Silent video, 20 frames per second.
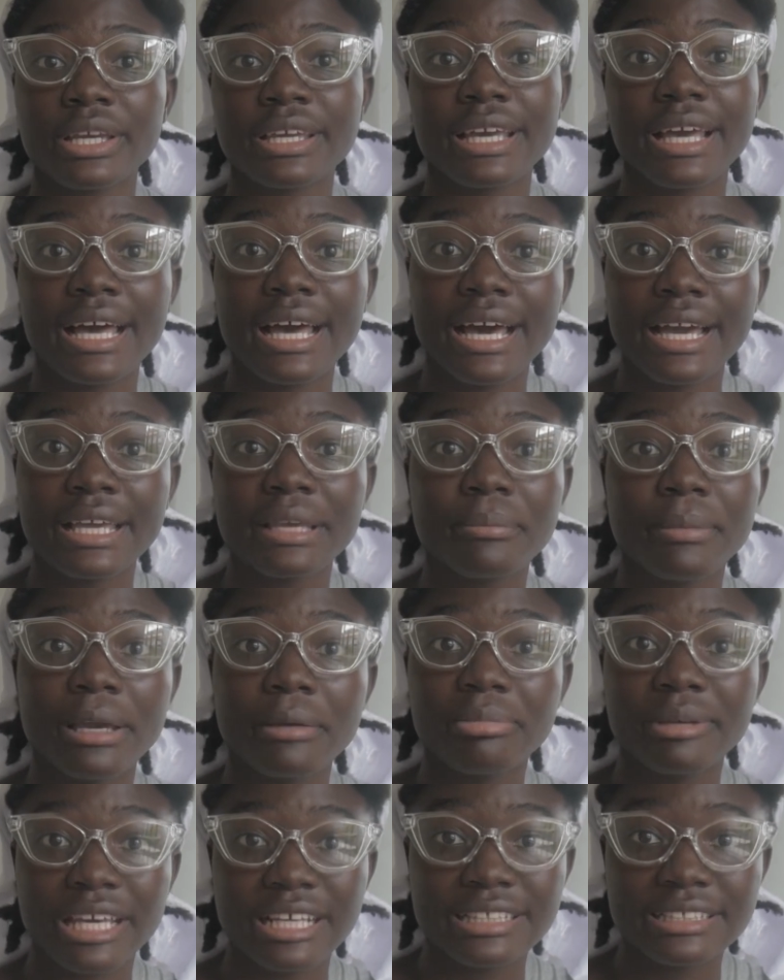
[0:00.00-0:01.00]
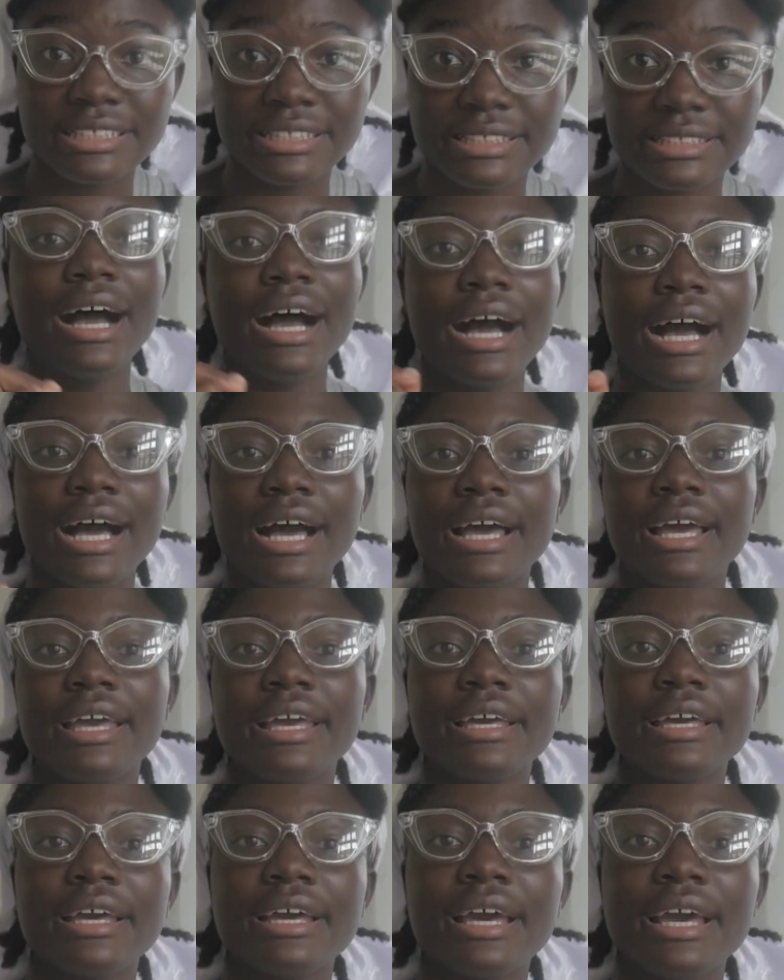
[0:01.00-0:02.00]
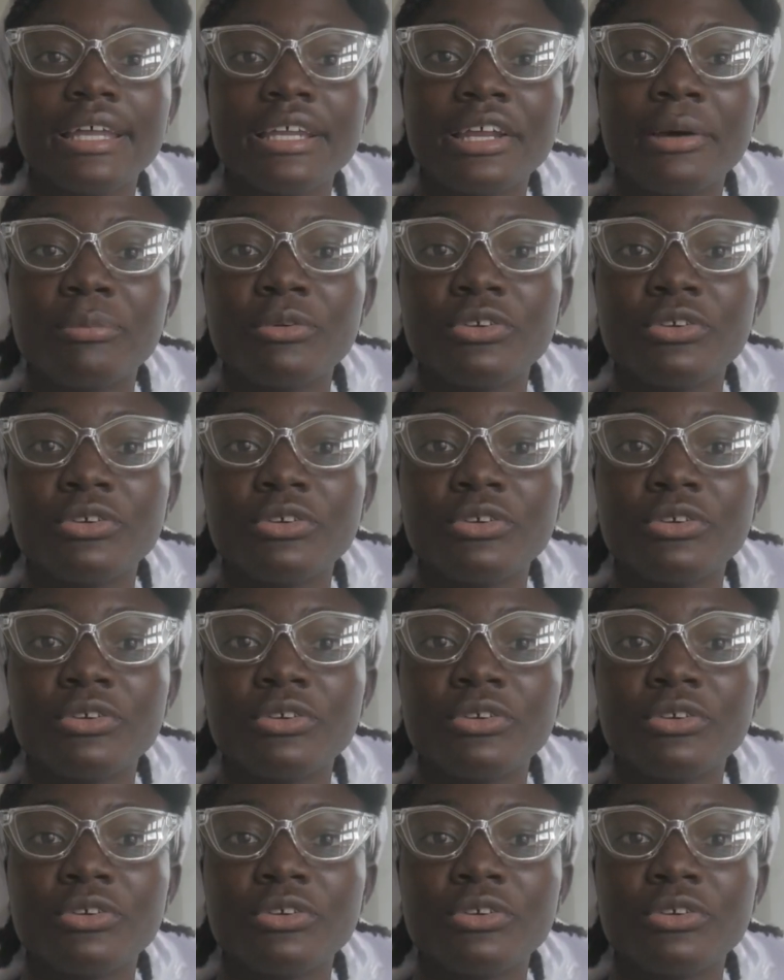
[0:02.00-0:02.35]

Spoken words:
can hang my painting, I ended up